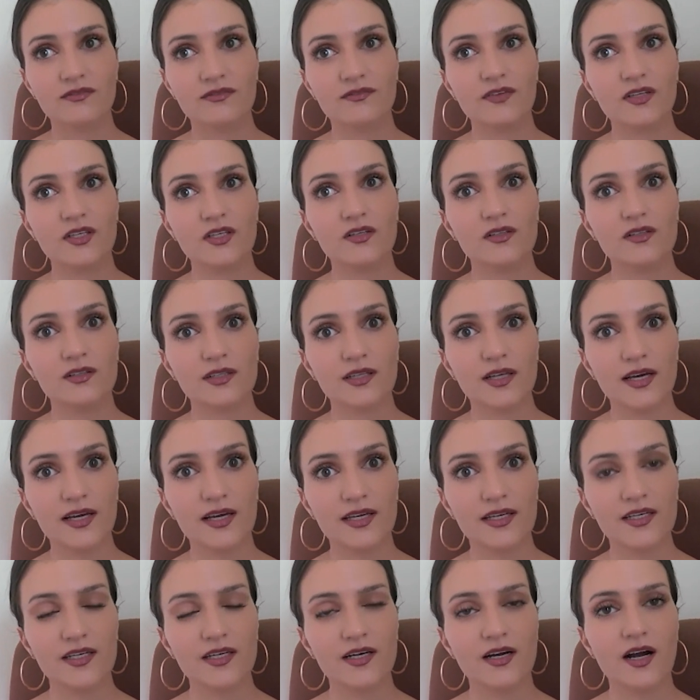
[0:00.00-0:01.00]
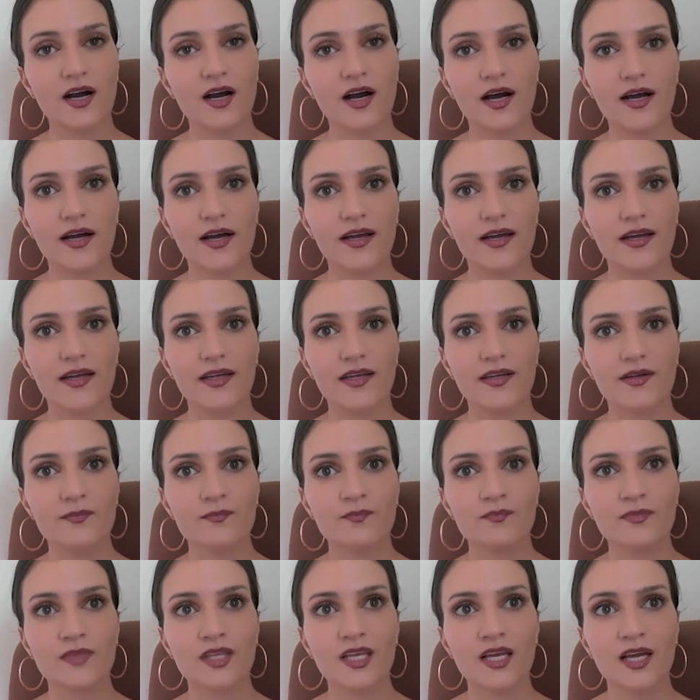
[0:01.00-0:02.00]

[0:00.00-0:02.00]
feel like I